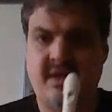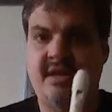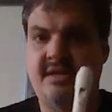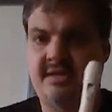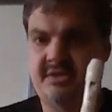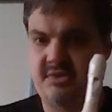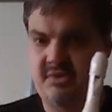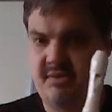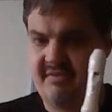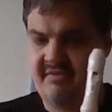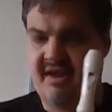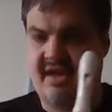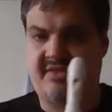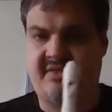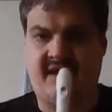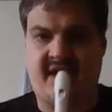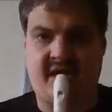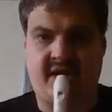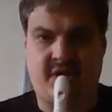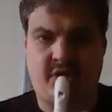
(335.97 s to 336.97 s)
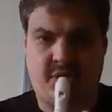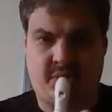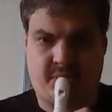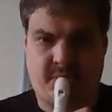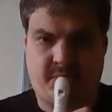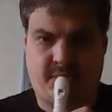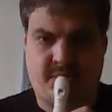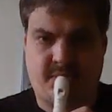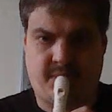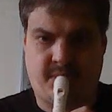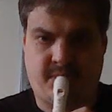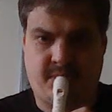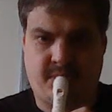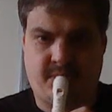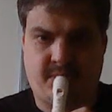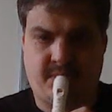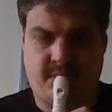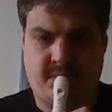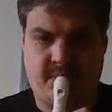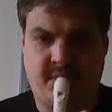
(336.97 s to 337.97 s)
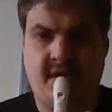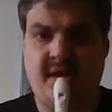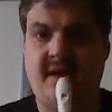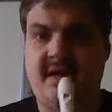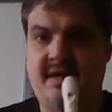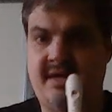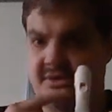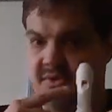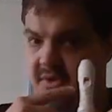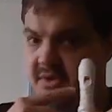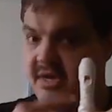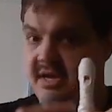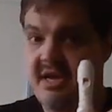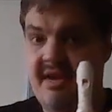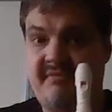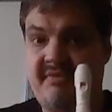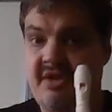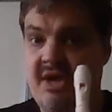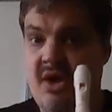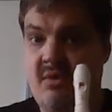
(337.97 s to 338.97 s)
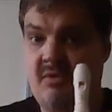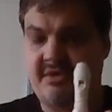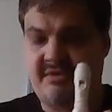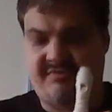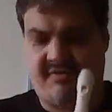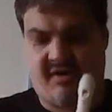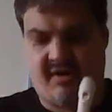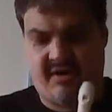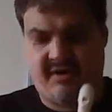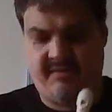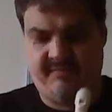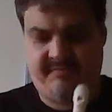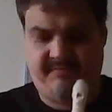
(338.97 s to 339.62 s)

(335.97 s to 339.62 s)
So we've got that. So it doesn't have to go as far.